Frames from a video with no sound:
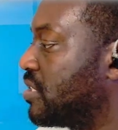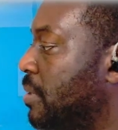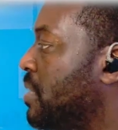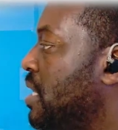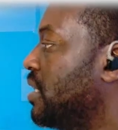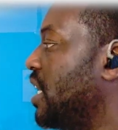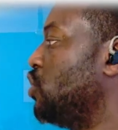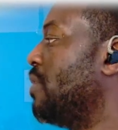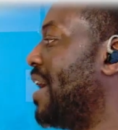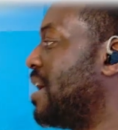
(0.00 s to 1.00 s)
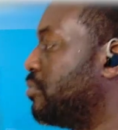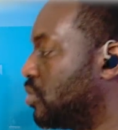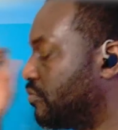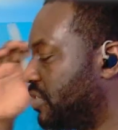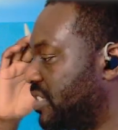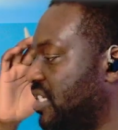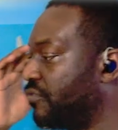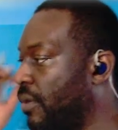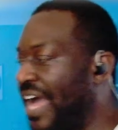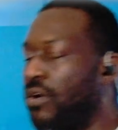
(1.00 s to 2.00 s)
that you were able to receive from. Now,
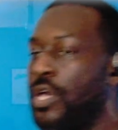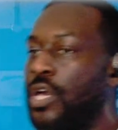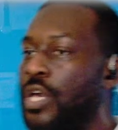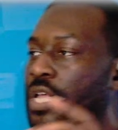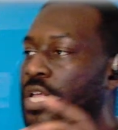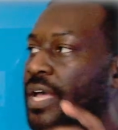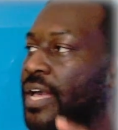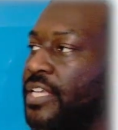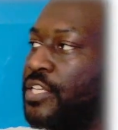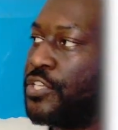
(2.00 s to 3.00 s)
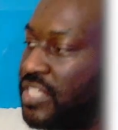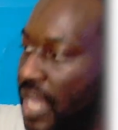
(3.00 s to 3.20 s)
some of you